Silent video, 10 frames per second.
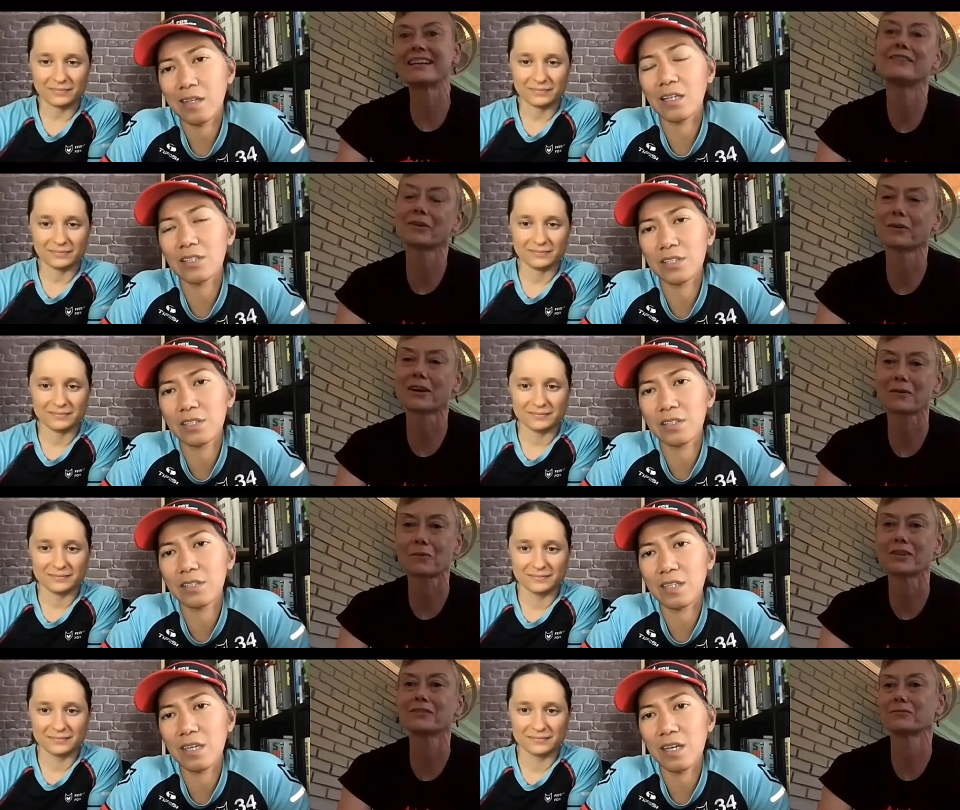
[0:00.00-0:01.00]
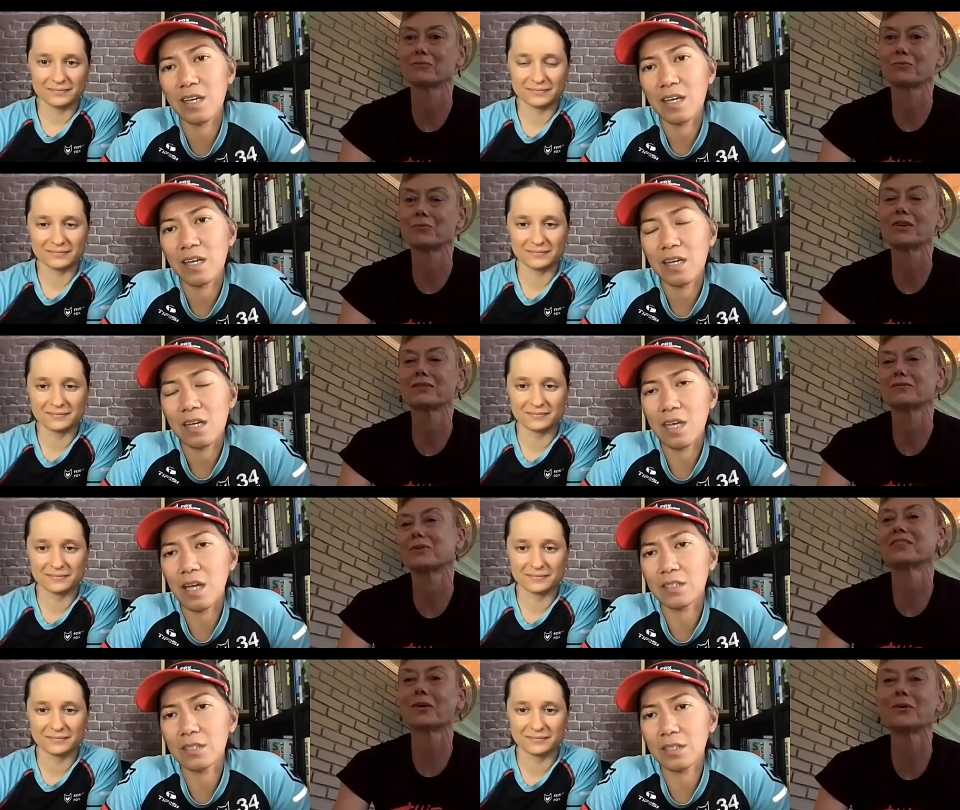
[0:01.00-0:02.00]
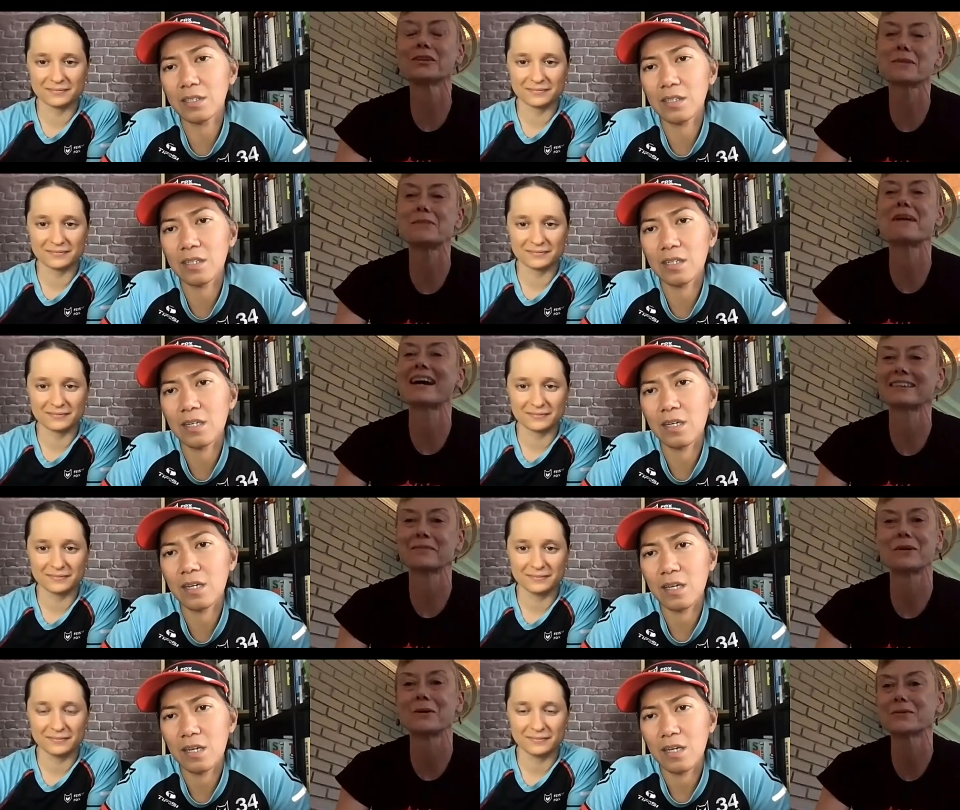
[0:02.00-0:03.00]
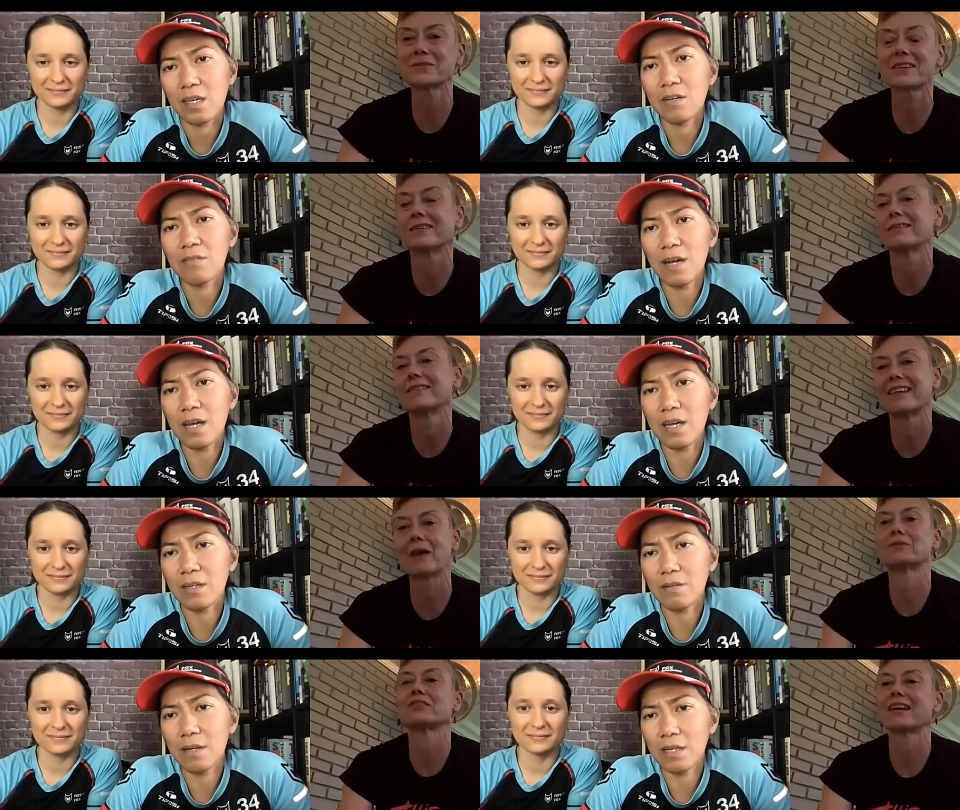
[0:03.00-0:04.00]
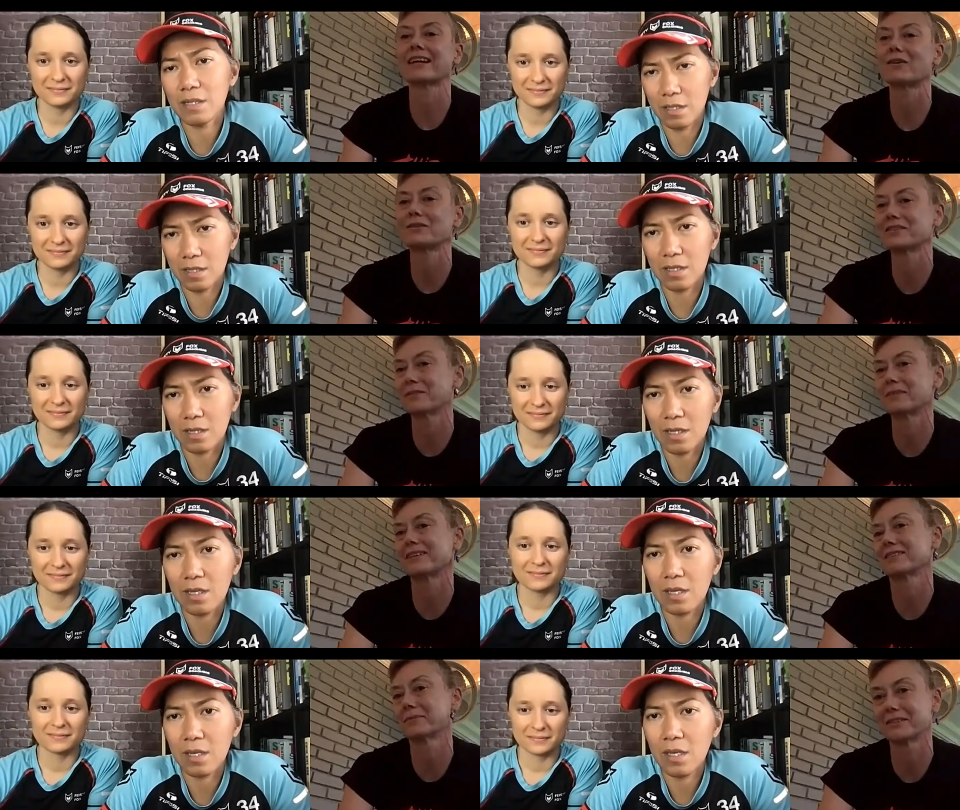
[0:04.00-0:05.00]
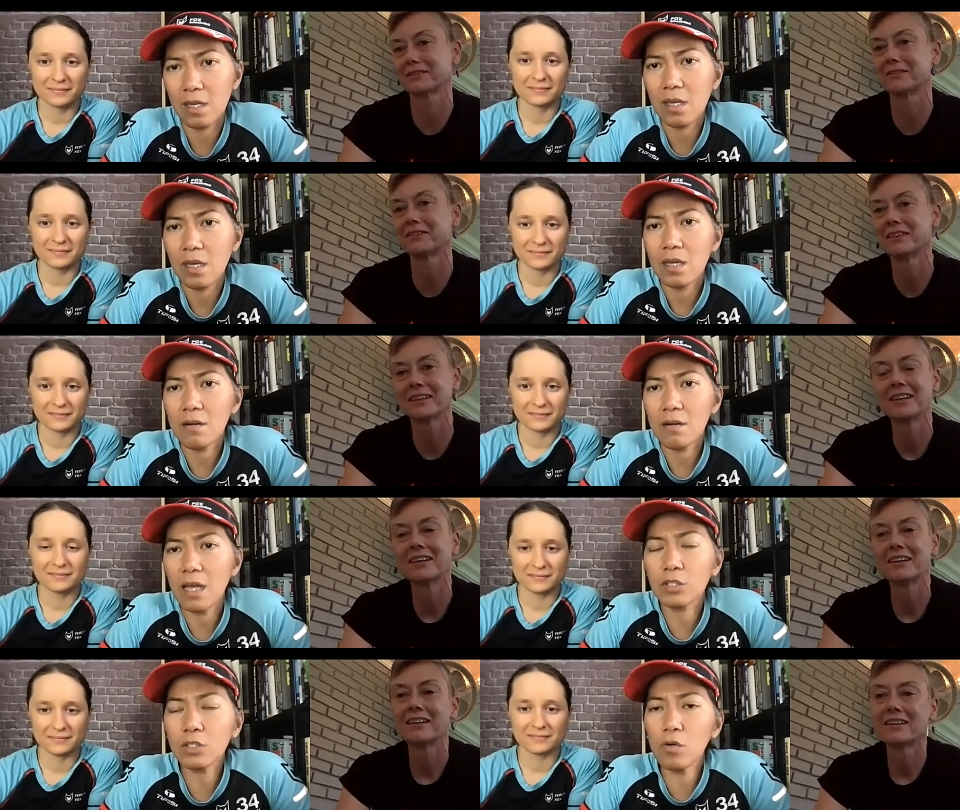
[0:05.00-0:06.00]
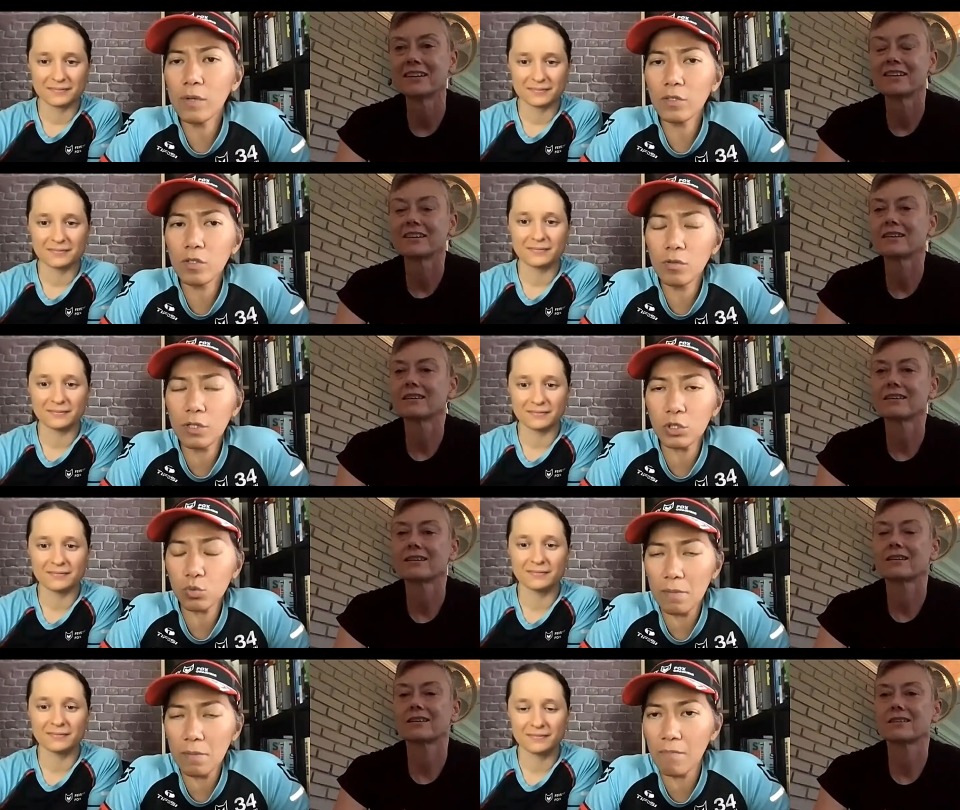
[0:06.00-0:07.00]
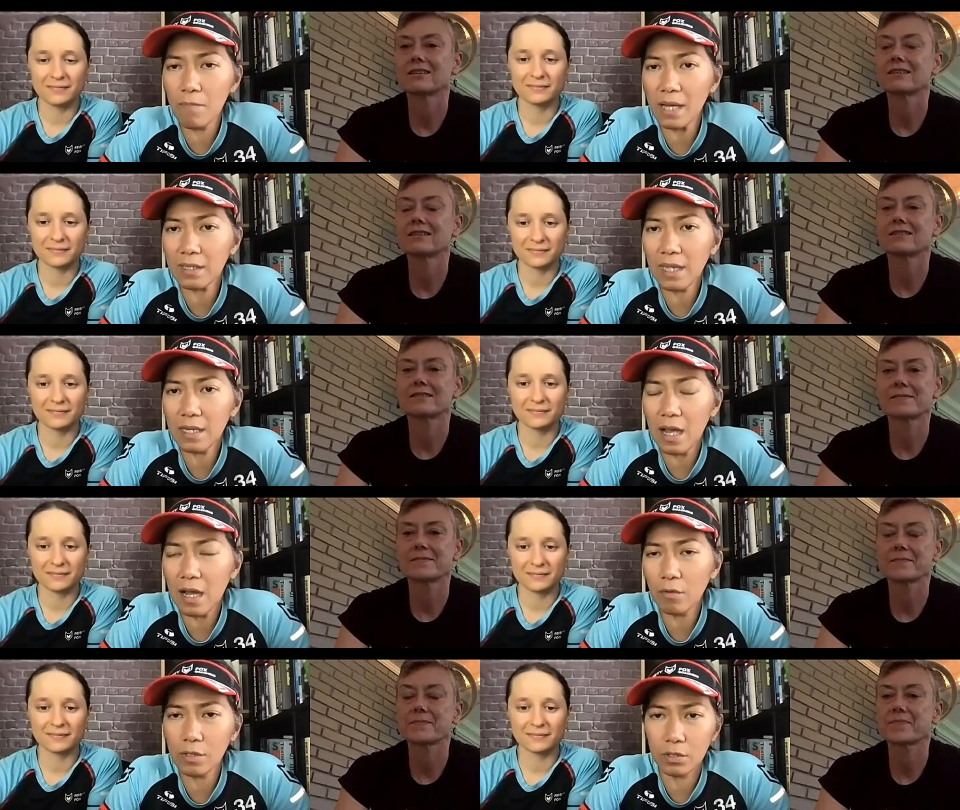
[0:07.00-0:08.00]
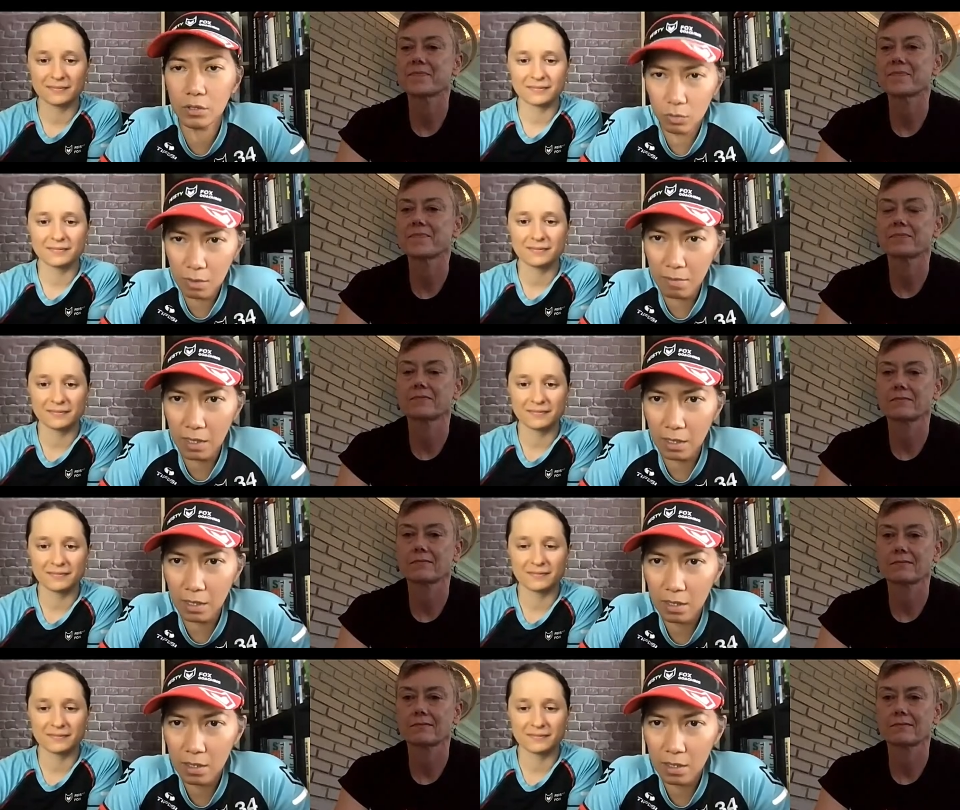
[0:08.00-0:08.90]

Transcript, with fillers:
Speaker 1: need to work? What's what what's holding me back the most? And right. that was like always the biggest puzzle.
Speaker 2: Right. So when you were swimming back then, how were you swimming